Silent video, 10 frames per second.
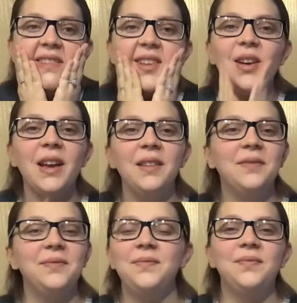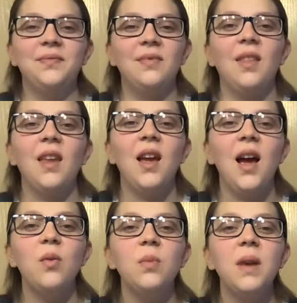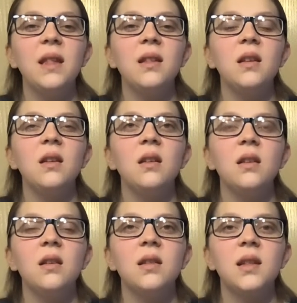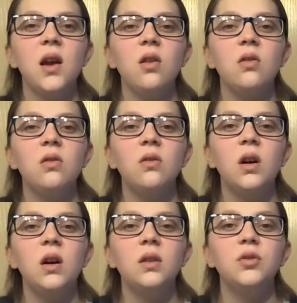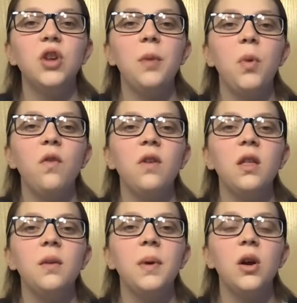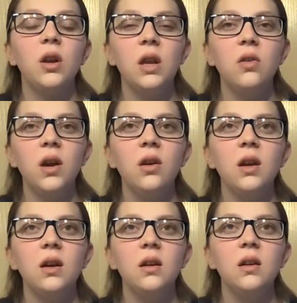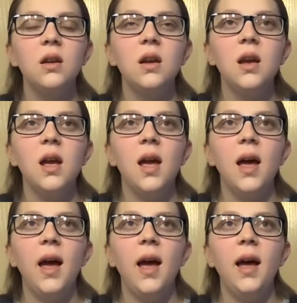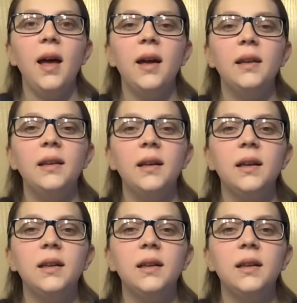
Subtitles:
okay. I would place a sterile drape over the perineal area, and